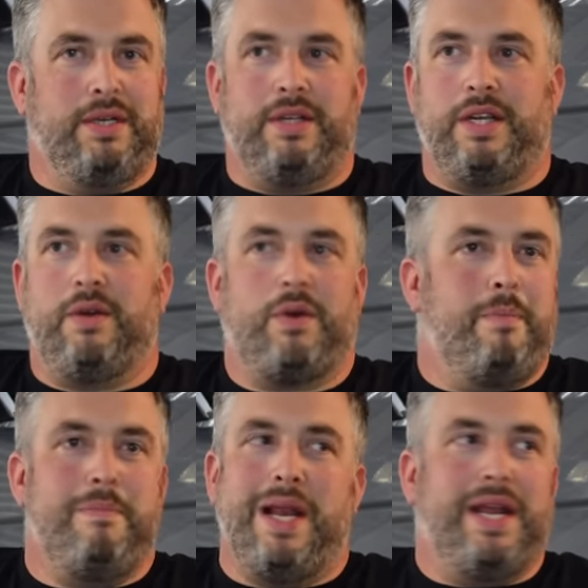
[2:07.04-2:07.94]
you know, a
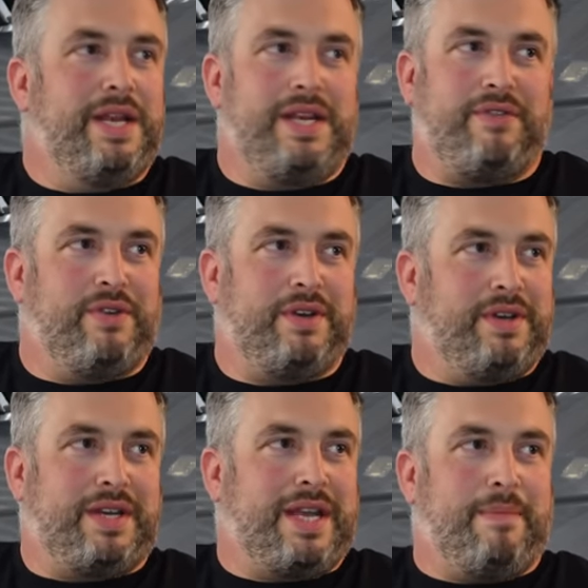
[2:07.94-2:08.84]
million different
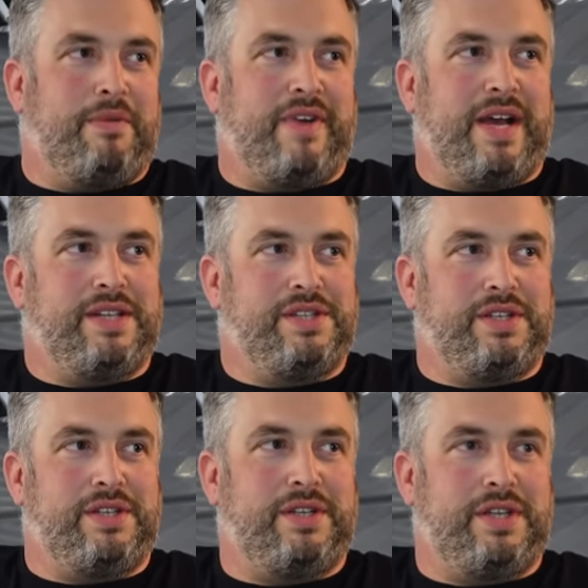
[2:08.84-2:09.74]
camper vans
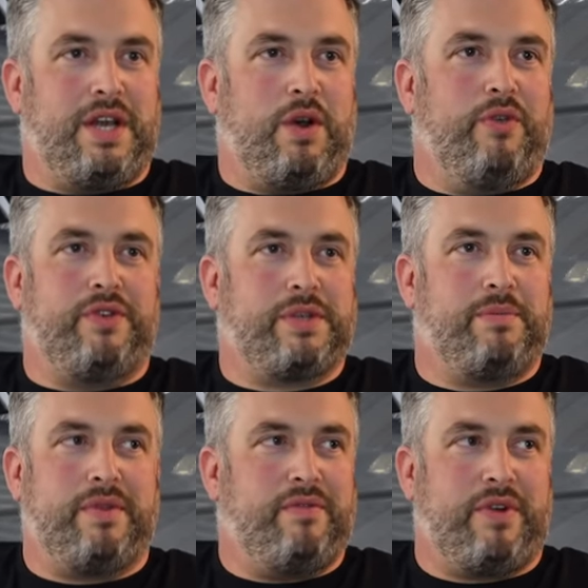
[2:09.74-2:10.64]
and offer
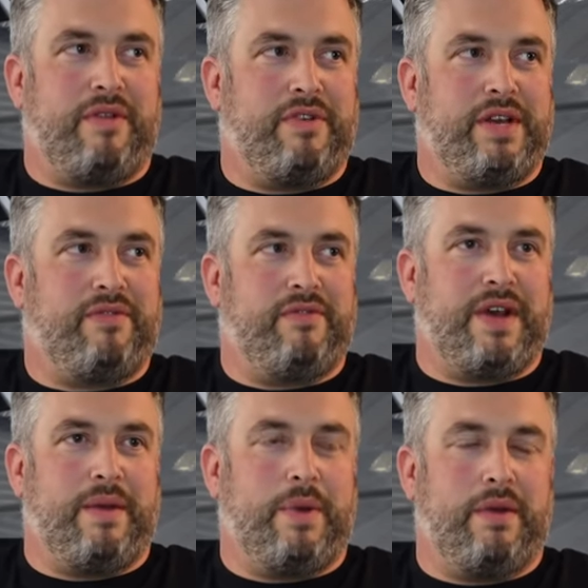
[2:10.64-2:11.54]
something for every different
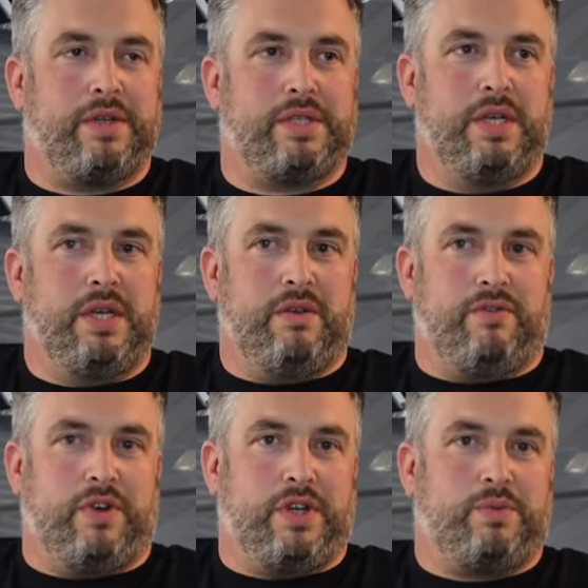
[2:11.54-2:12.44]
van. Whereas
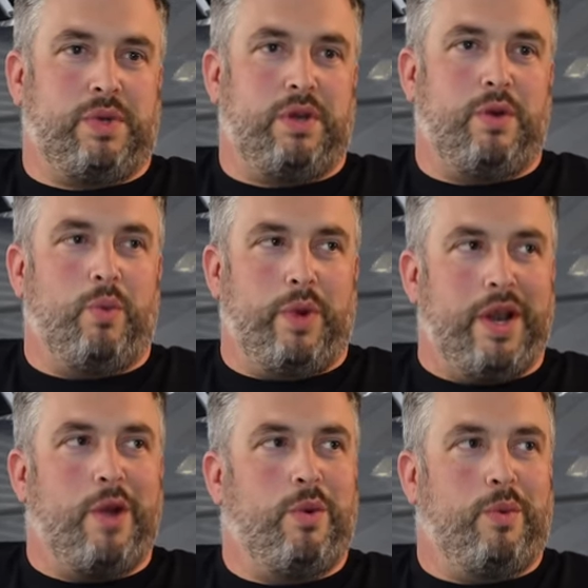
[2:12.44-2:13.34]
for us, we
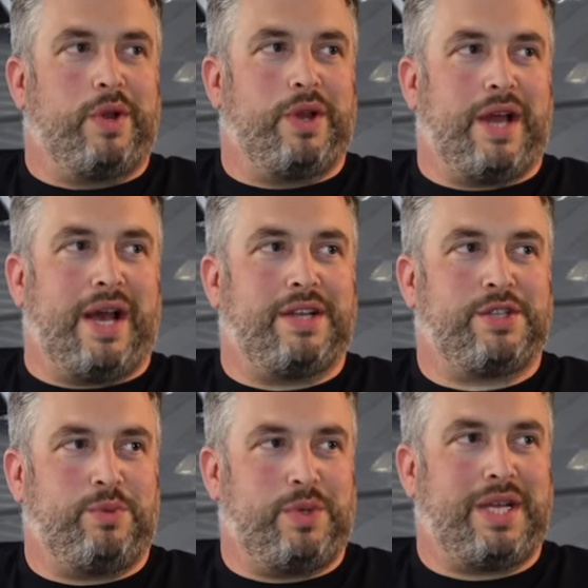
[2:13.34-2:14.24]
know what we're good at,
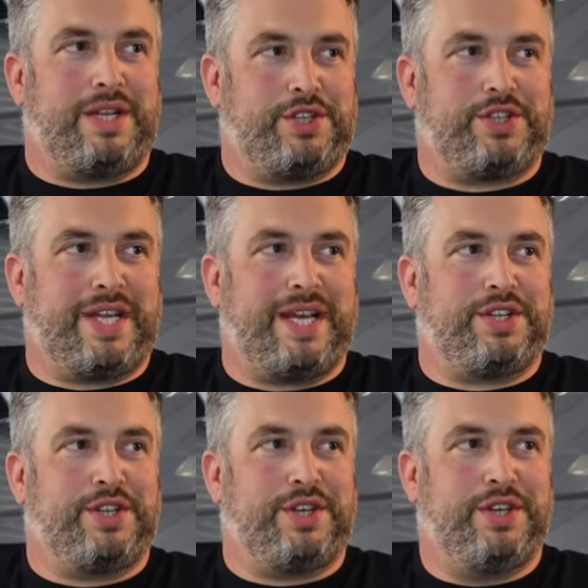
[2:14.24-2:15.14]
so we tend to stick
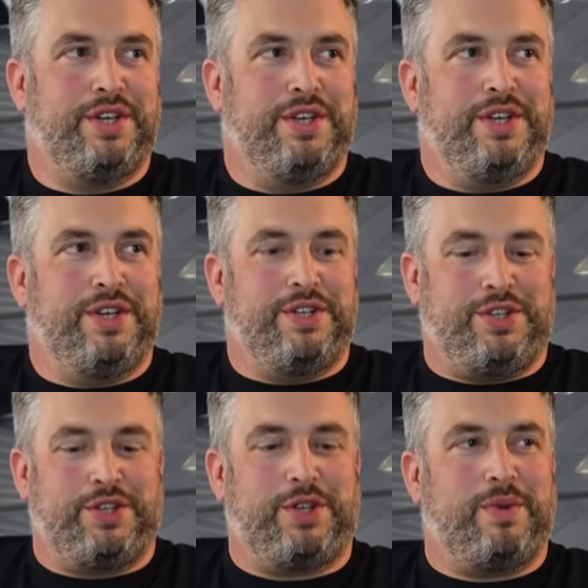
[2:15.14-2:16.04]
to
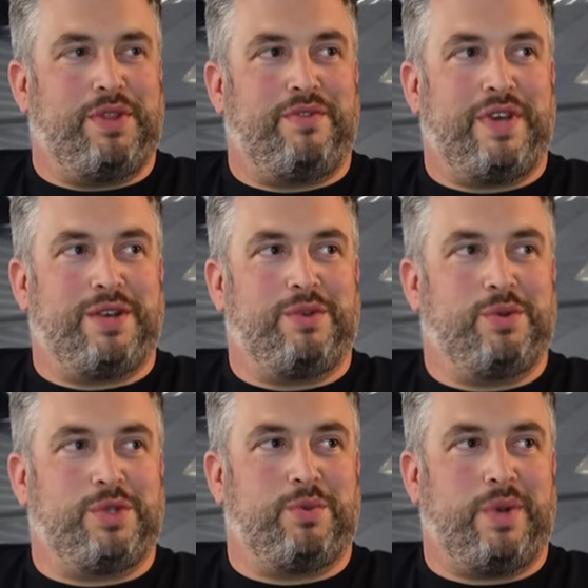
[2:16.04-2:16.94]
doing the
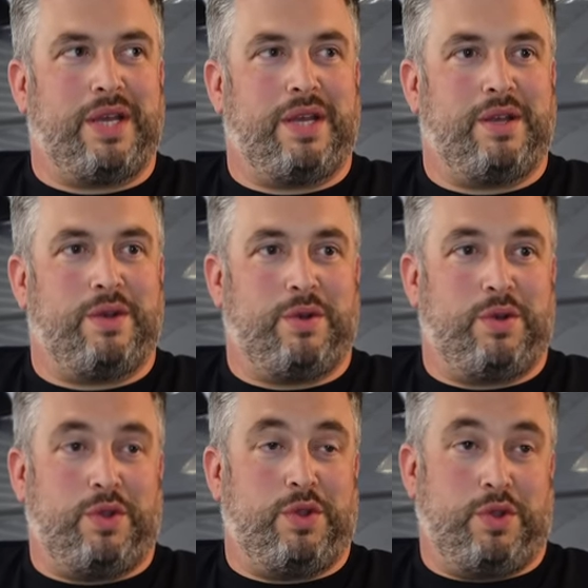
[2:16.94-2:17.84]
vehicles that we
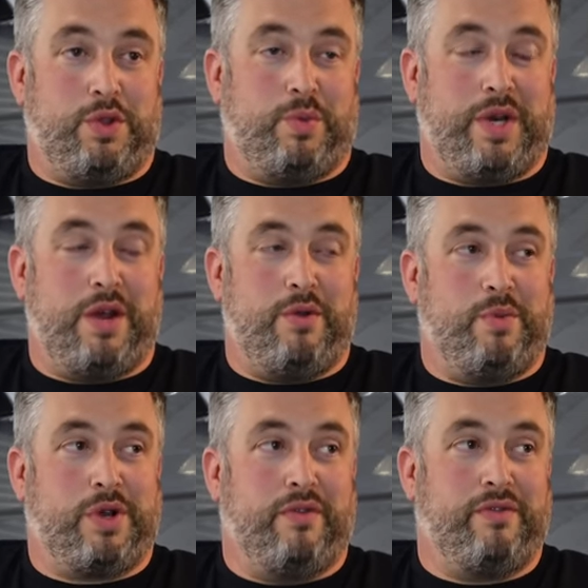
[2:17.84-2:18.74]
know and
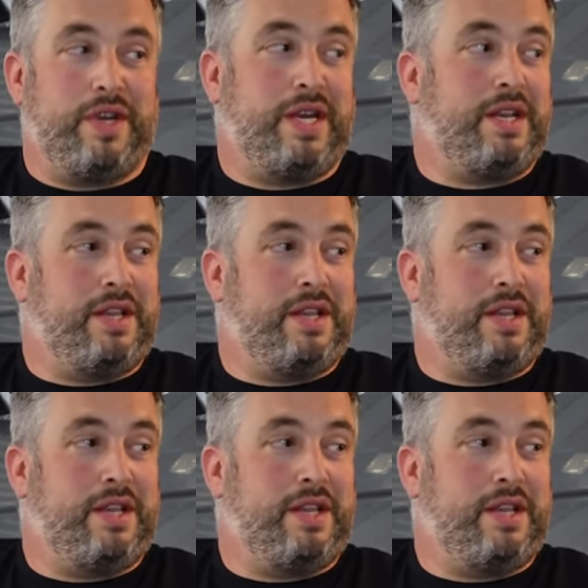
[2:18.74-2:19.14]
we're confident in,